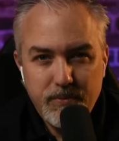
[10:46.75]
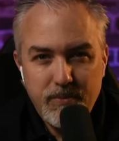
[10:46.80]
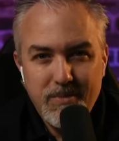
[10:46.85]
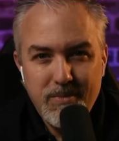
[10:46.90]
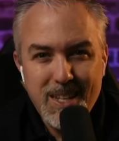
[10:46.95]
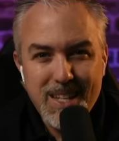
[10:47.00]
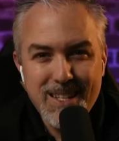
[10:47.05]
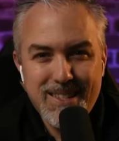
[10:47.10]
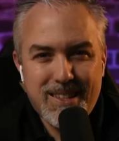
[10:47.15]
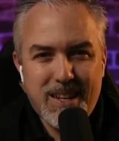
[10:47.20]

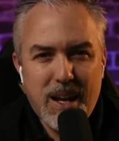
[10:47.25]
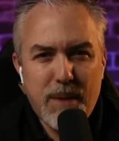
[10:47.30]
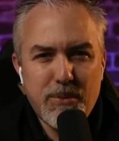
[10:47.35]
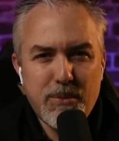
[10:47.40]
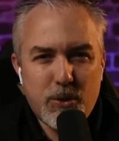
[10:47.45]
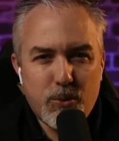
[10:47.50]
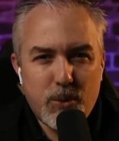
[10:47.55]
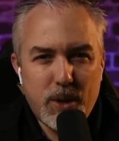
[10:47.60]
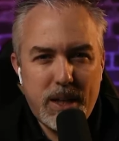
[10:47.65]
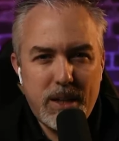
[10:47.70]
Step
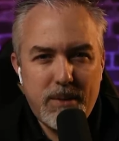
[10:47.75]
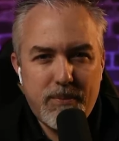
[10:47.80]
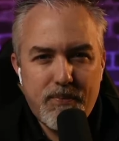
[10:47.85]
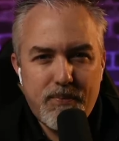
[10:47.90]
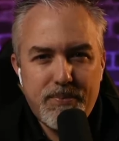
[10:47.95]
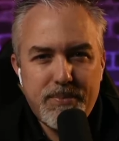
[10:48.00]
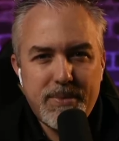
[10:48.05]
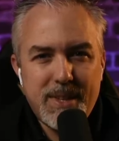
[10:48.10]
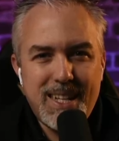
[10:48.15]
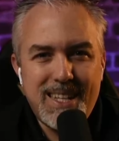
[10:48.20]
3
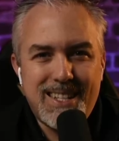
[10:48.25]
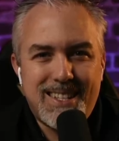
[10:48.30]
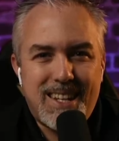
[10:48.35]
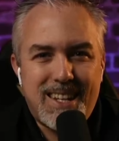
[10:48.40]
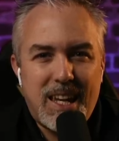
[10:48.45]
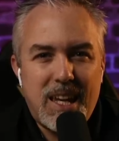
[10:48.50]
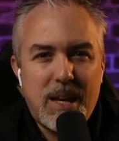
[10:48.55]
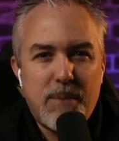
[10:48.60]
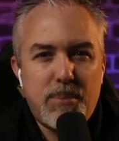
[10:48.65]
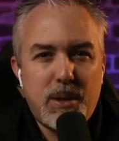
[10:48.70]
is to
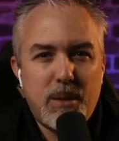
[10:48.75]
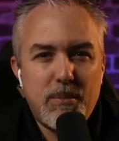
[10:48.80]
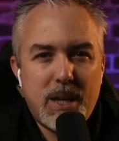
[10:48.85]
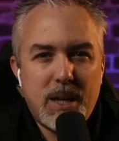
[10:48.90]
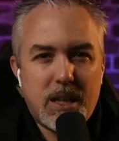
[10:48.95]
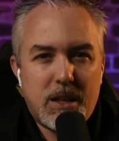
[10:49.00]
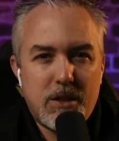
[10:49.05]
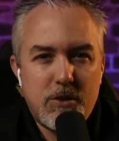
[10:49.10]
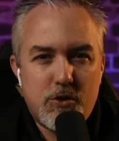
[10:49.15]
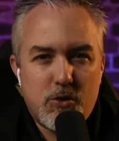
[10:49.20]
implement
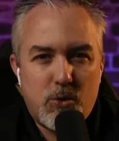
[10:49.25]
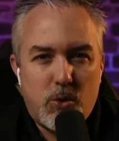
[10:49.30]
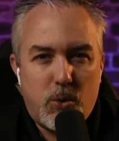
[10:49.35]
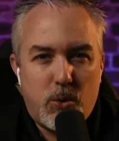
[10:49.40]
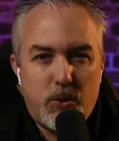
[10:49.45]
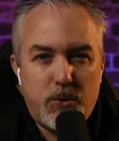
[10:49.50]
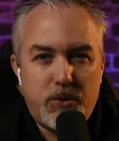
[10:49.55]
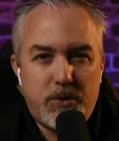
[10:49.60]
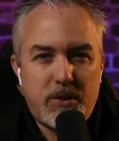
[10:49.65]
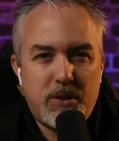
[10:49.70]

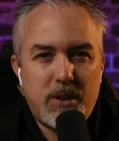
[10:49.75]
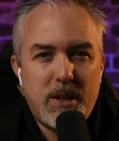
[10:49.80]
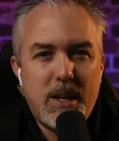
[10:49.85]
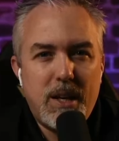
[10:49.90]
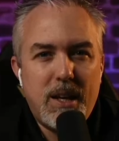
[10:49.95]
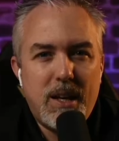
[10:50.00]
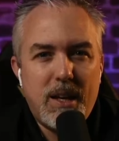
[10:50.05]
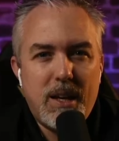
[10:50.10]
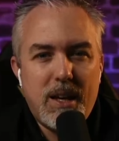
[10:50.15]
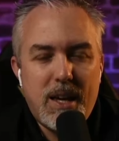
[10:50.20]
controls
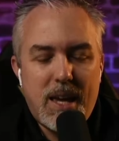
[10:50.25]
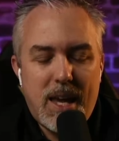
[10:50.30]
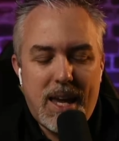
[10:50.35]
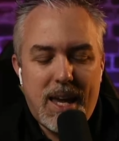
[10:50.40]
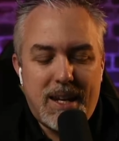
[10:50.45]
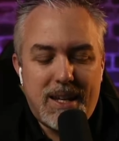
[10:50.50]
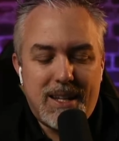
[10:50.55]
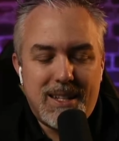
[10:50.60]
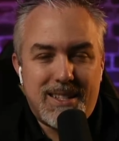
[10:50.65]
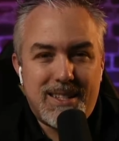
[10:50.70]
and
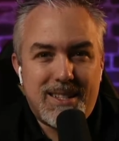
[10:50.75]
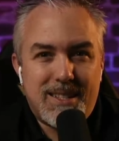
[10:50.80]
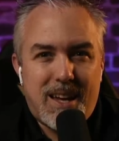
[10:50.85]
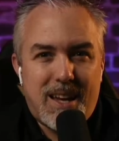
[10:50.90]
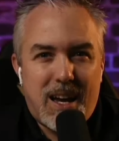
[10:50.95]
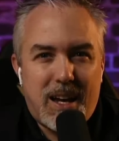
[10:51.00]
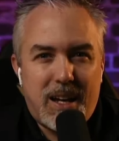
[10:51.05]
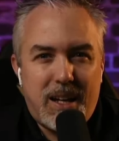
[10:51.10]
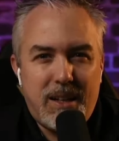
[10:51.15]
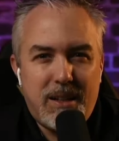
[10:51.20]

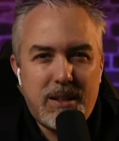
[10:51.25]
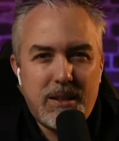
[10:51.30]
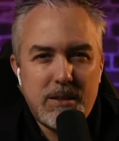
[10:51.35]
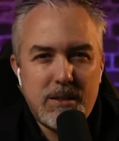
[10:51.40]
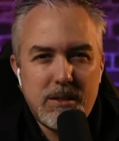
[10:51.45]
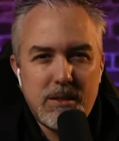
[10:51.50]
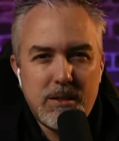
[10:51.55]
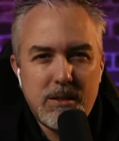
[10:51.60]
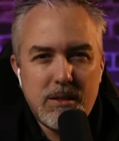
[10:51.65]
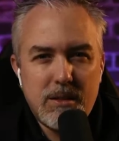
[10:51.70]
assign
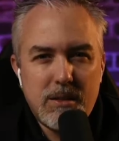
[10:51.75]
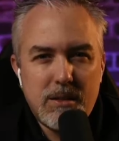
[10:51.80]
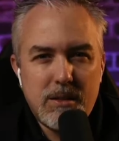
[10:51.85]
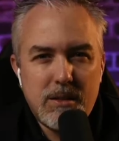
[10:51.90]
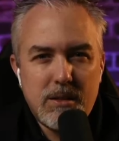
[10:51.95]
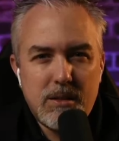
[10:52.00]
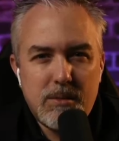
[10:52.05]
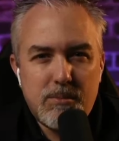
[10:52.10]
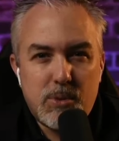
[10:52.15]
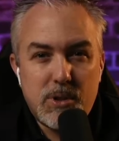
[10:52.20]

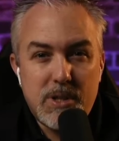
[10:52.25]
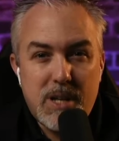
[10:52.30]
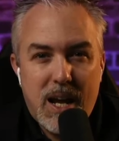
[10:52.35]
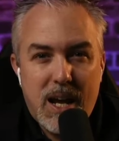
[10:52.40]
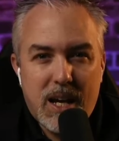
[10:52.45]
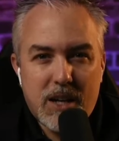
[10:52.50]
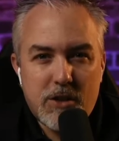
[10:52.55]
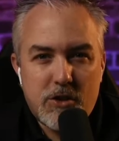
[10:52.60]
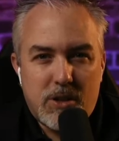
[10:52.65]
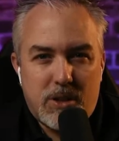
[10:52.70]

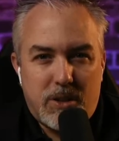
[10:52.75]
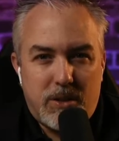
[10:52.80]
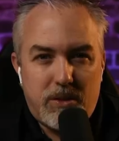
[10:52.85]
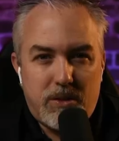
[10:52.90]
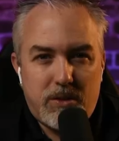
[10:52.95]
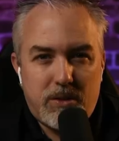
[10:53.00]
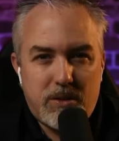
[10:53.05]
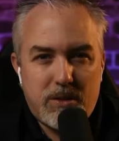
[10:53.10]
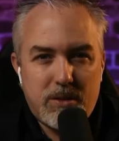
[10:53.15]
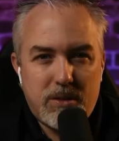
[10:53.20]

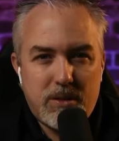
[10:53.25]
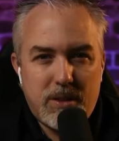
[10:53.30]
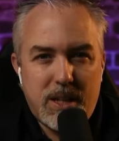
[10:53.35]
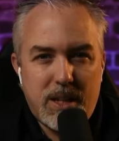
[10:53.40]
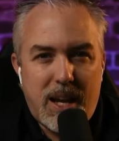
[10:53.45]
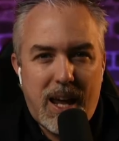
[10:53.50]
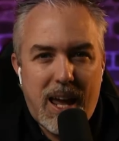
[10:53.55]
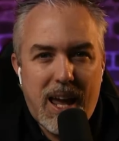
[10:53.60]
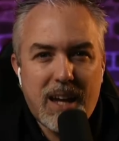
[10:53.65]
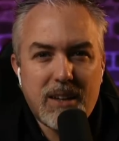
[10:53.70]
protections and
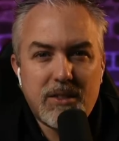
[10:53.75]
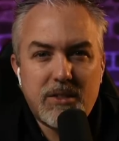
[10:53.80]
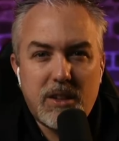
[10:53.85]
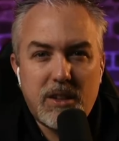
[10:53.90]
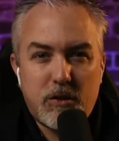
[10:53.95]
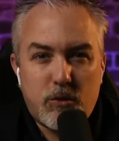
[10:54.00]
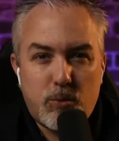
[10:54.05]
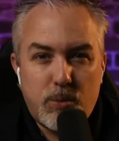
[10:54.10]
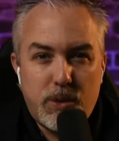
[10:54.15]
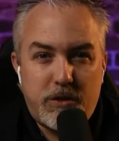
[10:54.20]

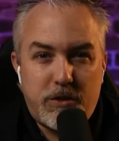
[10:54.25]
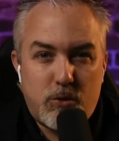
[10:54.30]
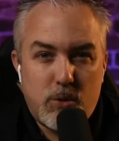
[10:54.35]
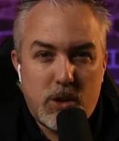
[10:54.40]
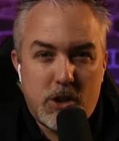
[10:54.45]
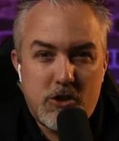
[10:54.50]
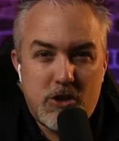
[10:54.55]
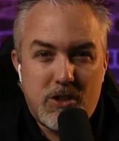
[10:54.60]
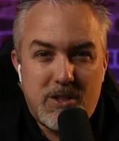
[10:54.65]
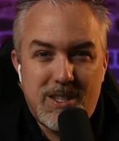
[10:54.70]
access
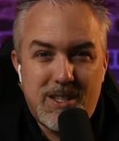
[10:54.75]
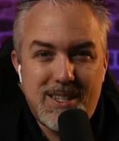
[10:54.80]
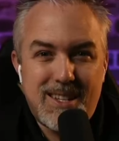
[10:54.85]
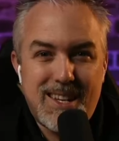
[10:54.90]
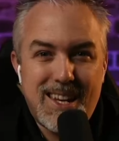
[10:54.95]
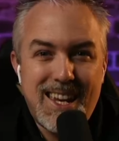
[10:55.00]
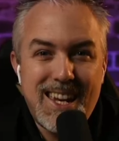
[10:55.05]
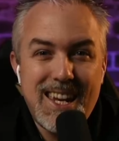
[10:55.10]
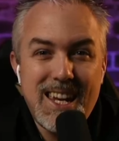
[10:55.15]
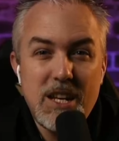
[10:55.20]
restrictions to
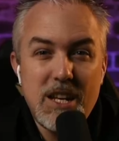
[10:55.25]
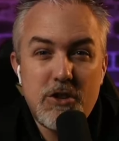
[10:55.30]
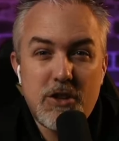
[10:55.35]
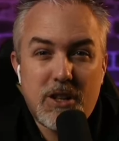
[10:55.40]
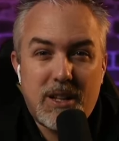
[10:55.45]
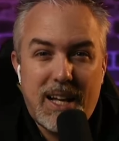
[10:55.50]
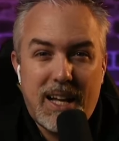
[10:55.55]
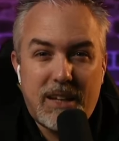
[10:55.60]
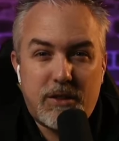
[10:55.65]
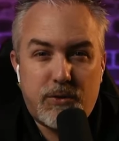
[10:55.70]
each
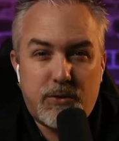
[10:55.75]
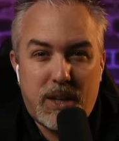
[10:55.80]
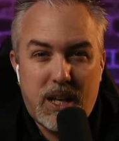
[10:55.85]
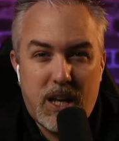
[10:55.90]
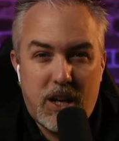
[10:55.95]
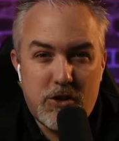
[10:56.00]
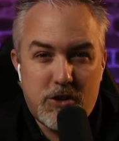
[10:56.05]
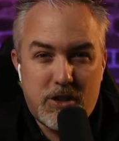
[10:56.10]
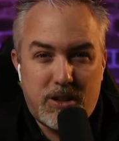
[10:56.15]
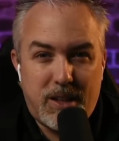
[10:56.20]

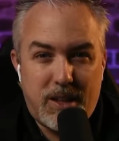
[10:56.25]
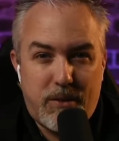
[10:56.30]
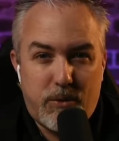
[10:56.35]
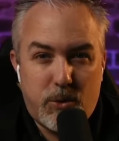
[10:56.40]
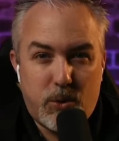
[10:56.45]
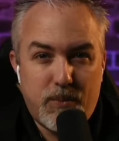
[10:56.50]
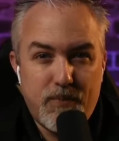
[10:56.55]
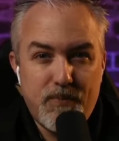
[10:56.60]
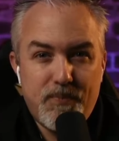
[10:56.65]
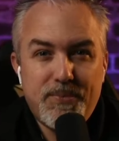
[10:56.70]
classification level.
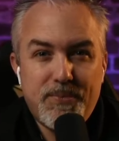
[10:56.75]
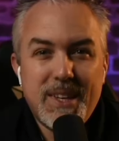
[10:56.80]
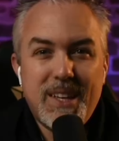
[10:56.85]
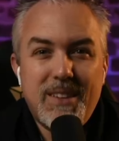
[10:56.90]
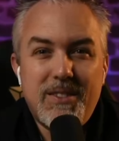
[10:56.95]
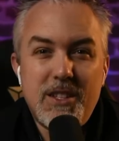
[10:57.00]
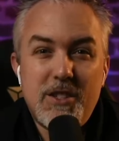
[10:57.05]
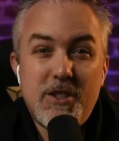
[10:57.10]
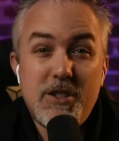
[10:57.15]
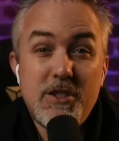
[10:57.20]

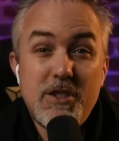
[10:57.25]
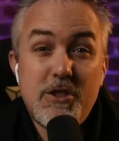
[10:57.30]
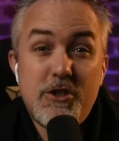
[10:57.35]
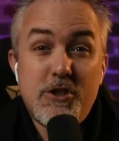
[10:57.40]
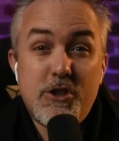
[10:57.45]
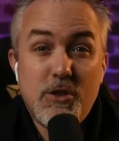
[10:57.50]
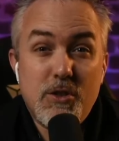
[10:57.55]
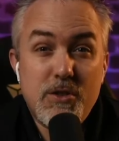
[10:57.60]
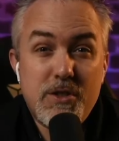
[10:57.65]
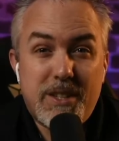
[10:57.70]
This
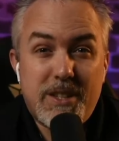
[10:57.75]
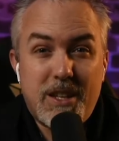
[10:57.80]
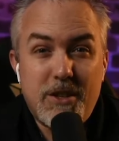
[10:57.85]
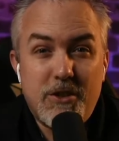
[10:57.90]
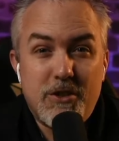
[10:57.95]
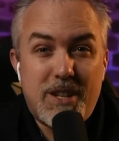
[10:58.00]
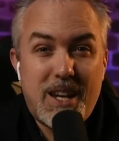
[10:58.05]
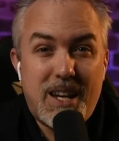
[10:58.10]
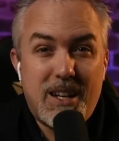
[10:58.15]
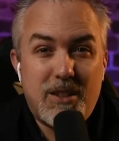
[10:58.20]
ensures that your
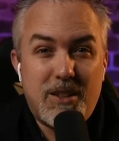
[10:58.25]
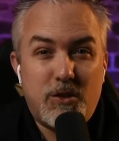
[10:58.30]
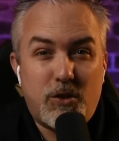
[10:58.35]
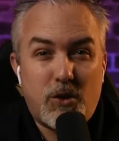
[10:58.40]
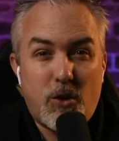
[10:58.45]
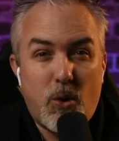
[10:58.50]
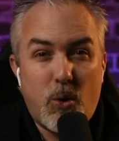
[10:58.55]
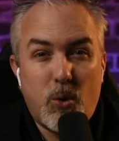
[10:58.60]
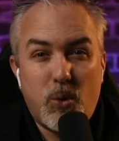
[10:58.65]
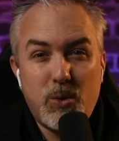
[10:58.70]
data is
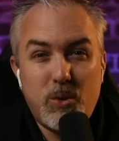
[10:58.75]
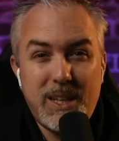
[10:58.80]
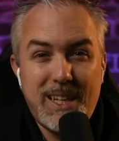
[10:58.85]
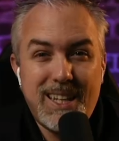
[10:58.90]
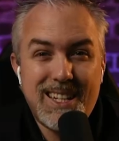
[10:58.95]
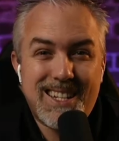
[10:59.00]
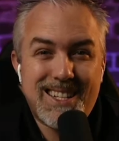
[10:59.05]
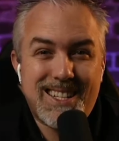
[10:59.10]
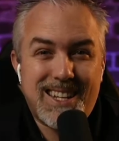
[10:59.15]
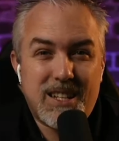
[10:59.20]
only
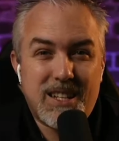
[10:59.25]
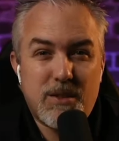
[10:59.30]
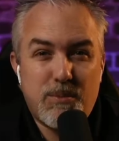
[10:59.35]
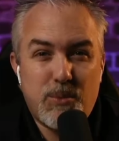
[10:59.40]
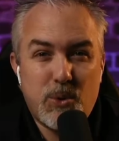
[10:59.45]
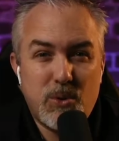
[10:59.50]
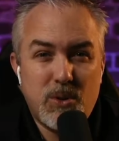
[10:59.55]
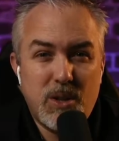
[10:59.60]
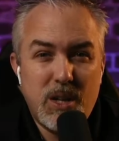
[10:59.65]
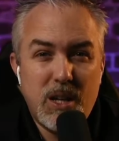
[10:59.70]

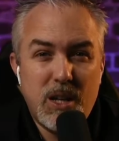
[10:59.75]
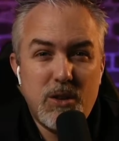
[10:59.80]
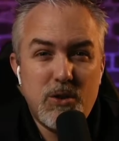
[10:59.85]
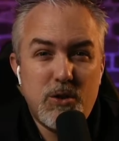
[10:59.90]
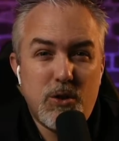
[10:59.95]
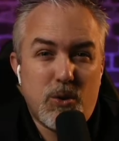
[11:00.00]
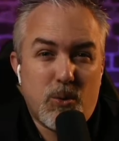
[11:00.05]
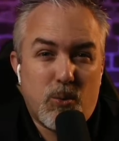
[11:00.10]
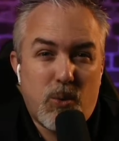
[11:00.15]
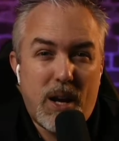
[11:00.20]
accessible to
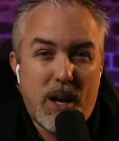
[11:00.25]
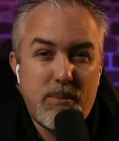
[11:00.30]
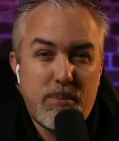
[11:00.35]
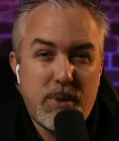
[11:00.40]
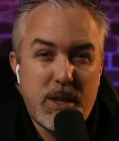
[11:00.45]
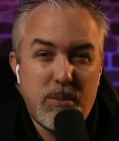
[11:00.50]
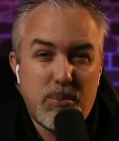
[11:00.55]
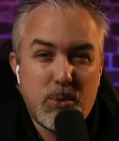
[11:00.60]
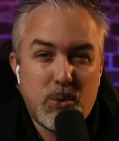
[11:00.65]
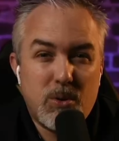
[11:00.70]
the right
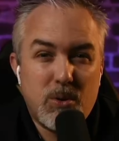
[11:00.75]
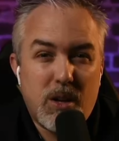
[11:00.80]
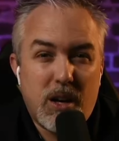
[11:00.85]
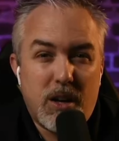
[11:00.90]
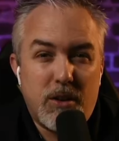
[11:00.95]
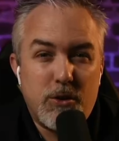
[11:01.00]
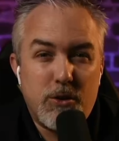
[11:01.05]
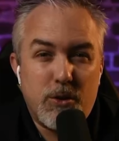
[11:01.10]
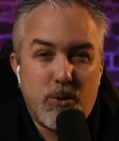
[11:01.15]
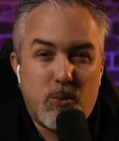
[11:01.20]
people under
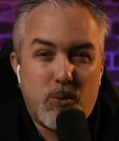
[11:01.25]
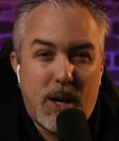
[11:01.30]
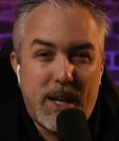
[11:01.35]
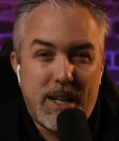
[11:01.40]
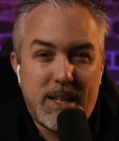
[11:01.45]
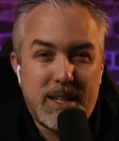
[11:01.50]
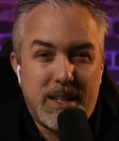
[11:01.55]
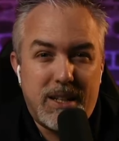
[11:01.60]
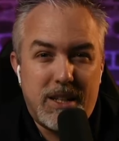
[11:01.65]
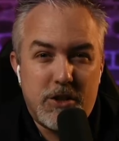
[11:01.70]
the right
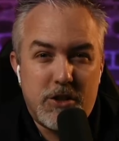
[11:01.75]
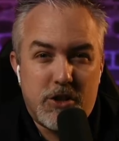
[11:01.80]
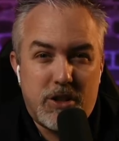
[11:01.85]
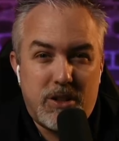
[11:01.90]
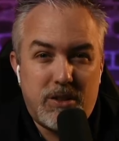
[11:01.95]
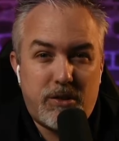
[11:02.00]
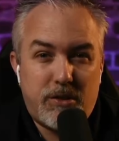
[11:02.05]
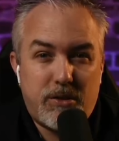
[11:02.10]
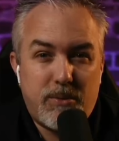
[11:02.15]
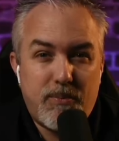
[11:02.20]
conditions.